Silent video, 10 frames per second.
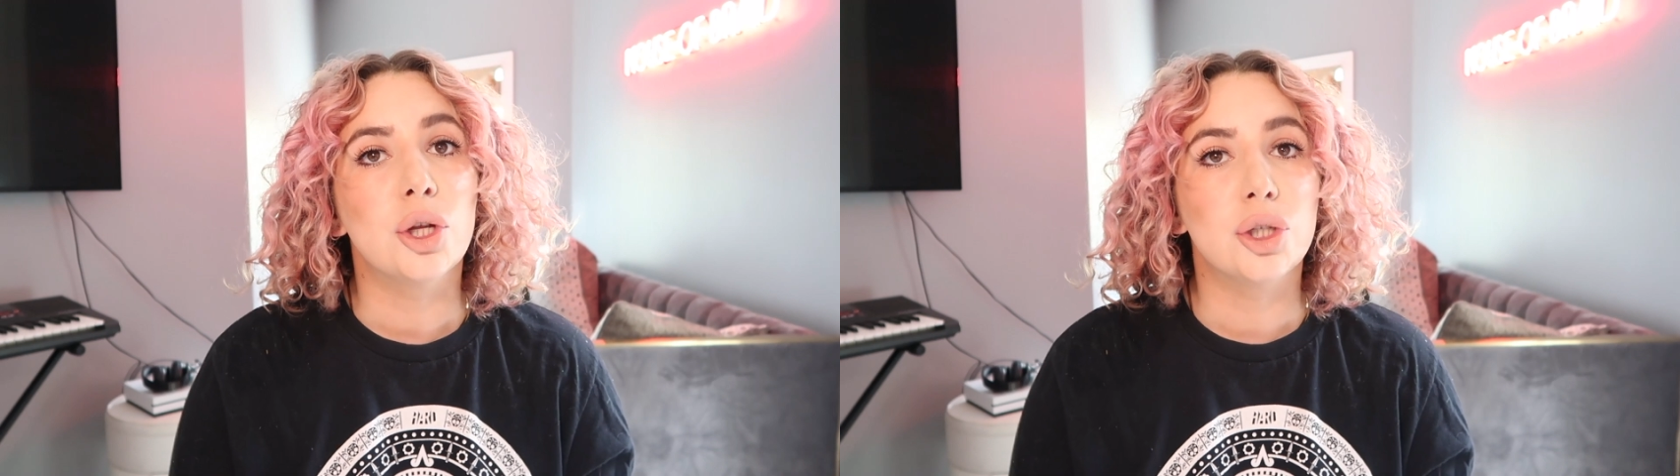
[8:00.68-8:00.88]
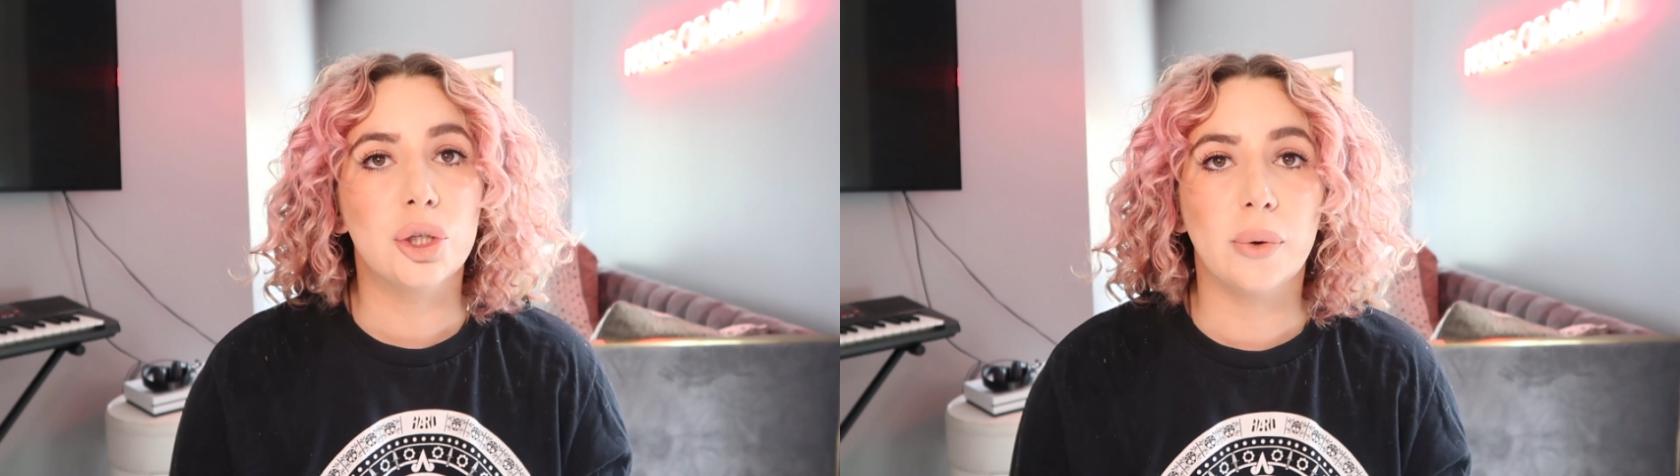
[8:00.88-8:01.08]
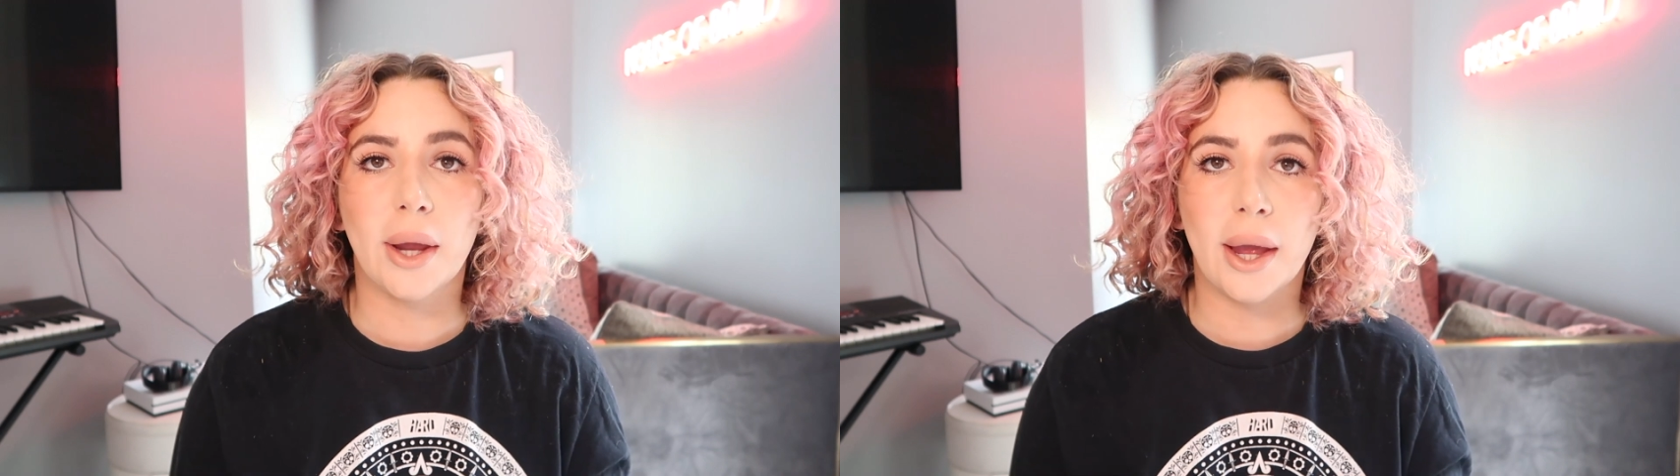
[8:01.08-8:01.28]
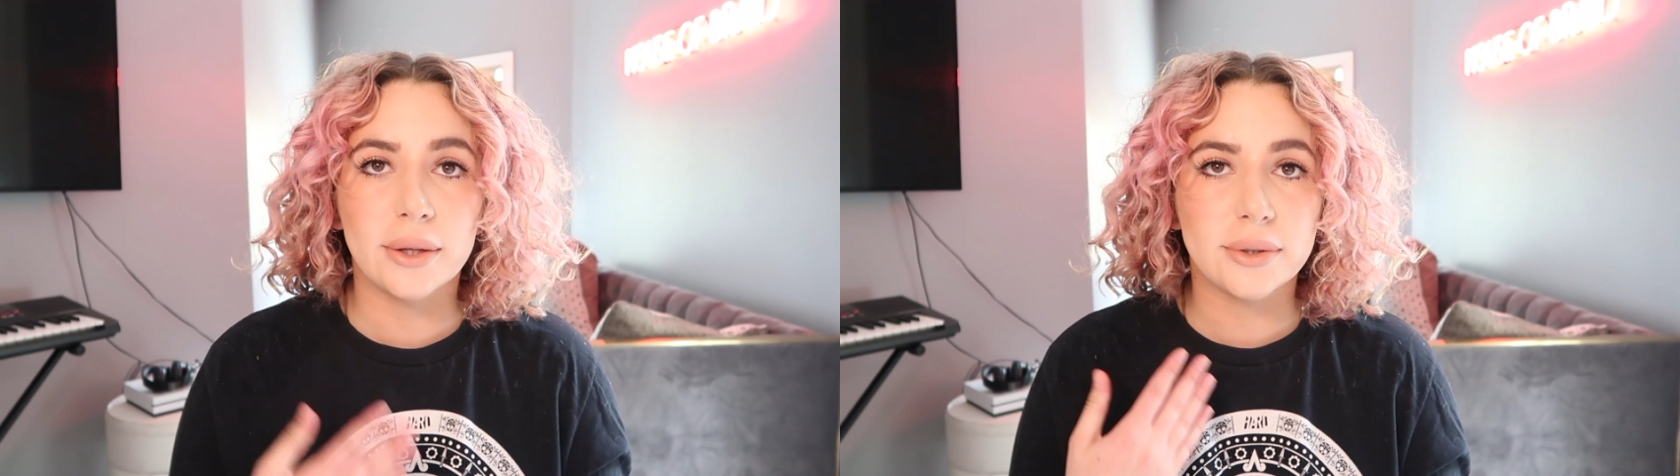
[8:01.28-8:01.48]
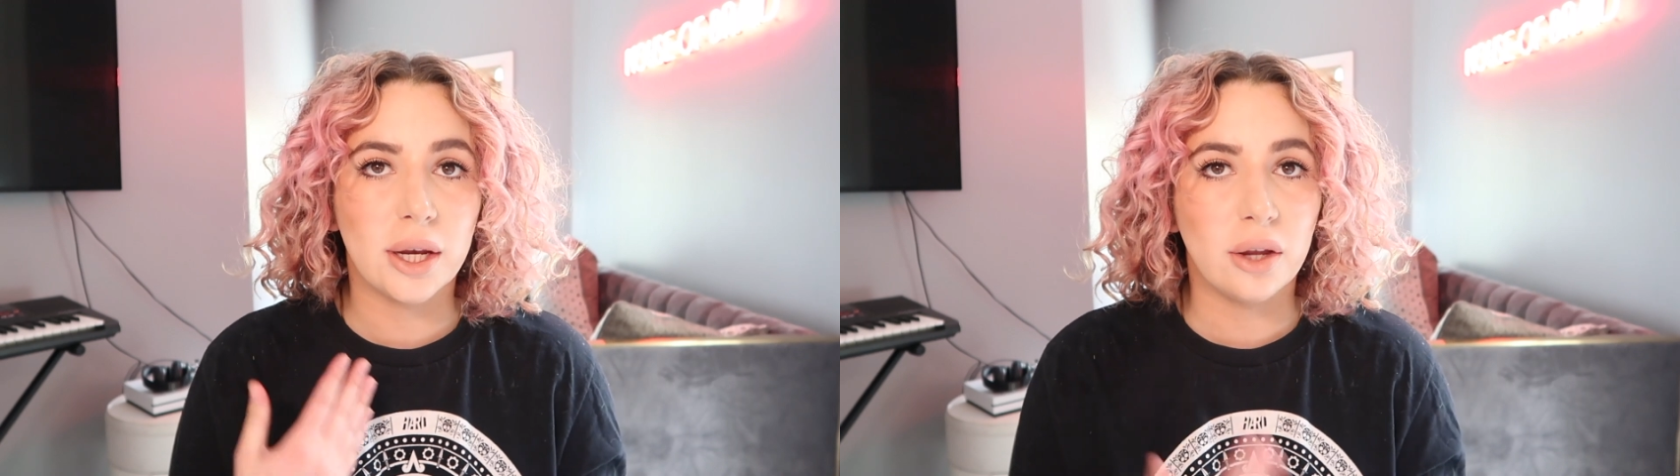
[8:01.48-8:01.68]
to
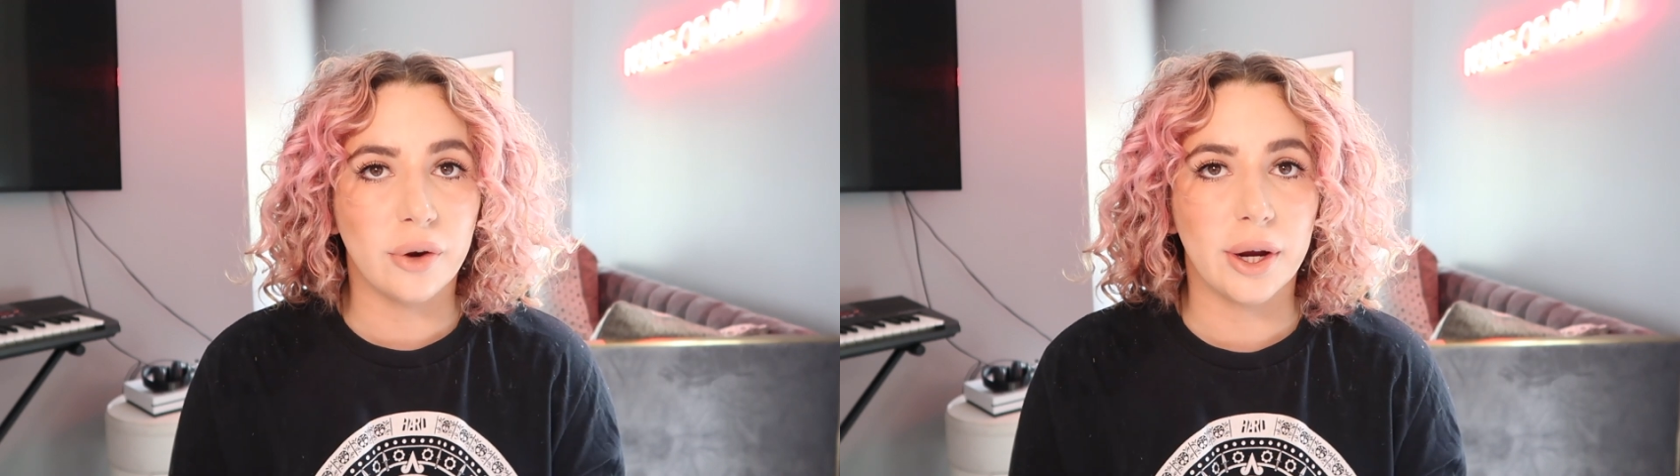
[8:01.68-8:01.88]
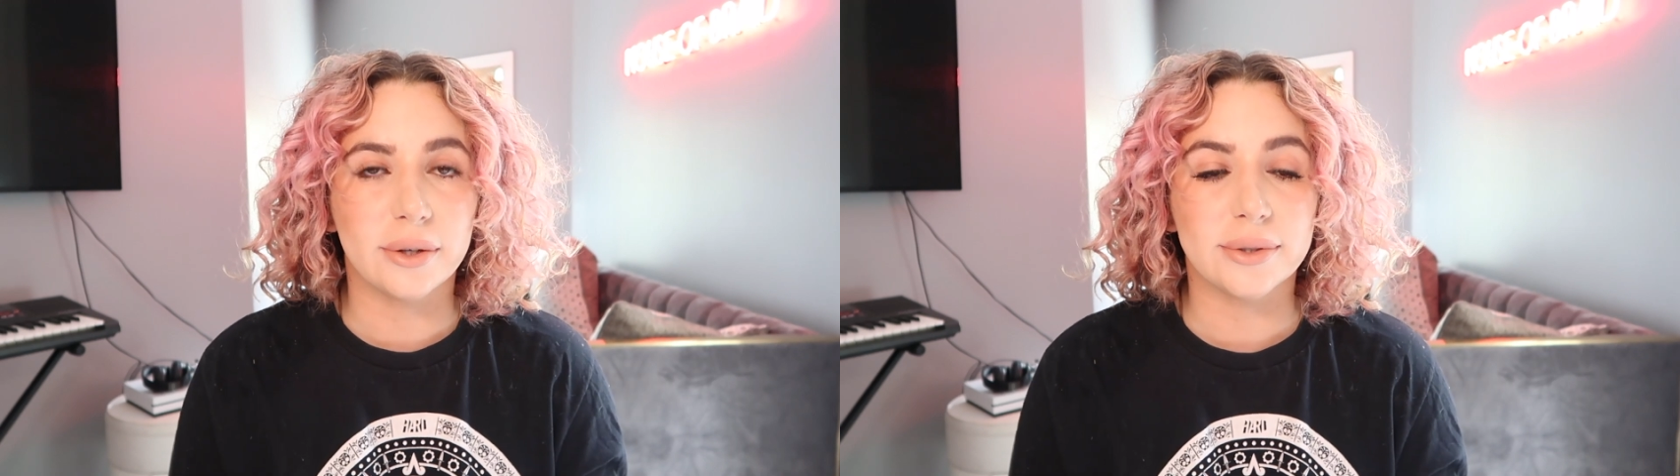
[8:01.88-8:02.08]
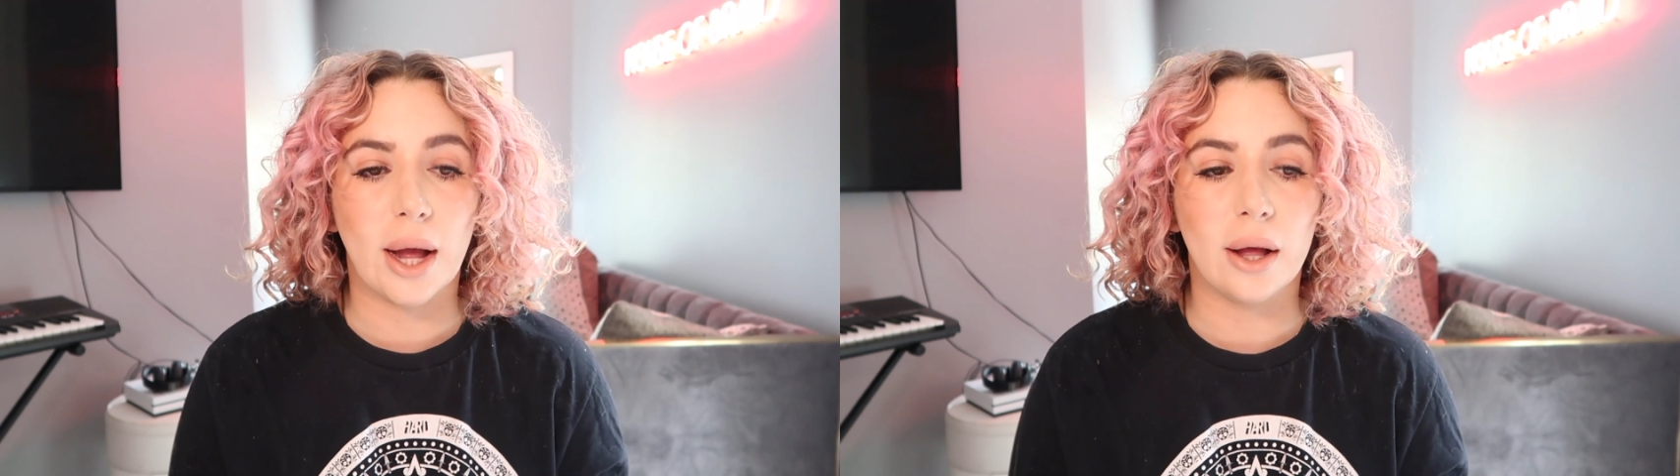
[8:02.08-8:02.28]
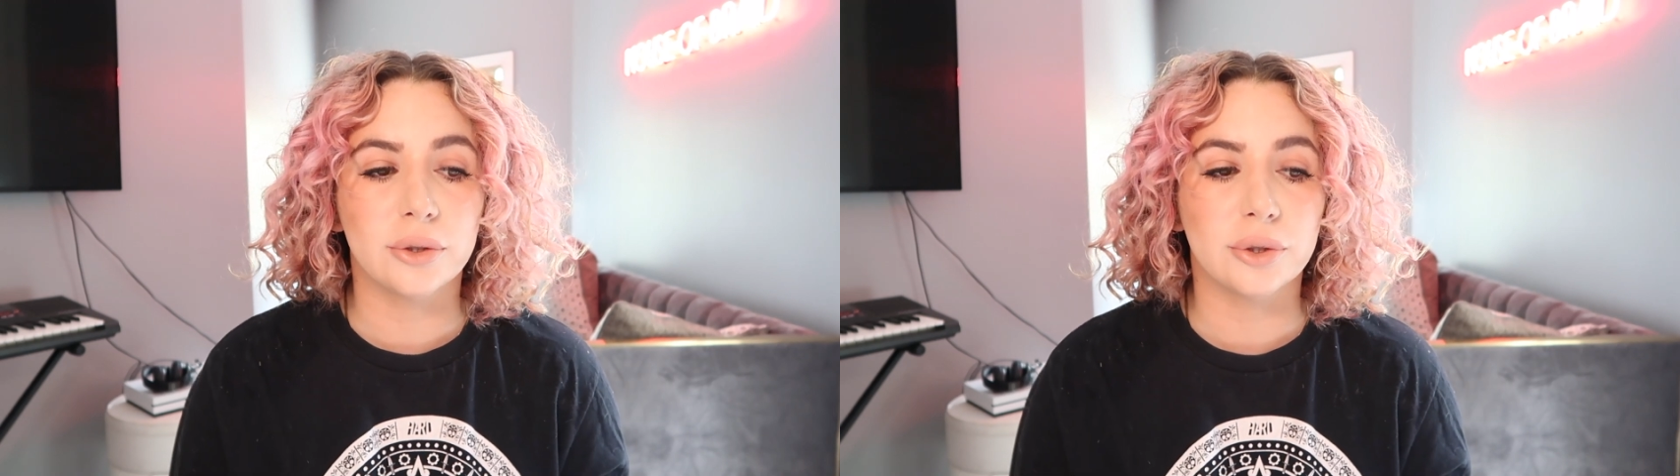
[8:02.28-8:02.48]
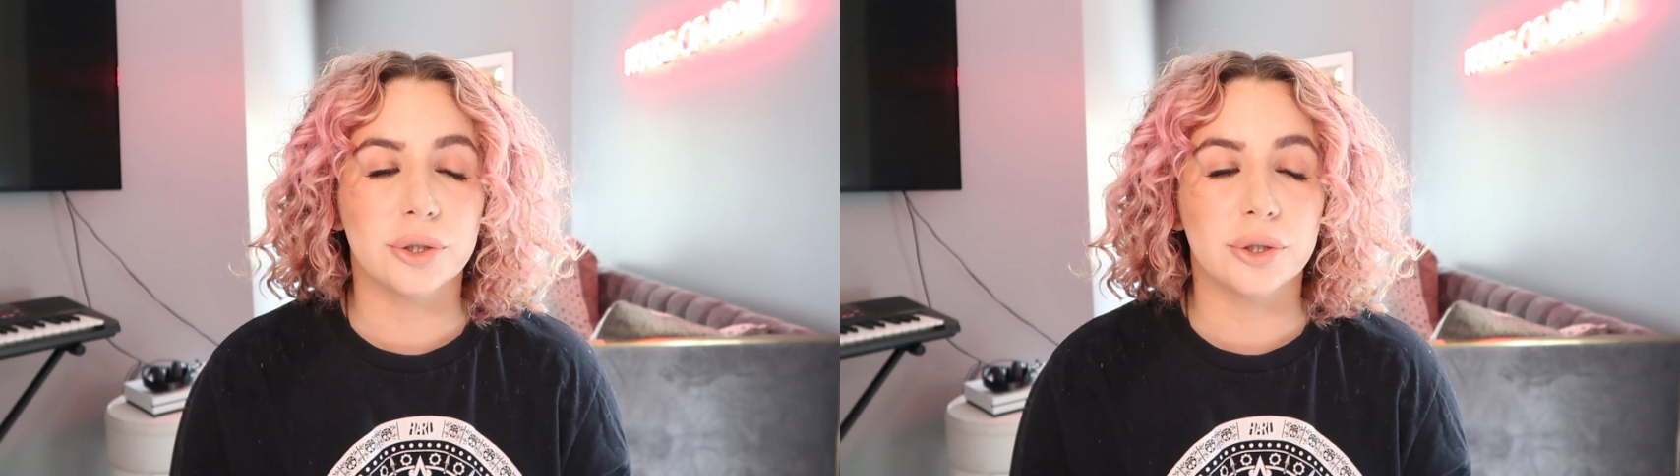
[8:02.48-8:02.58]
enhance any of your hairstyles or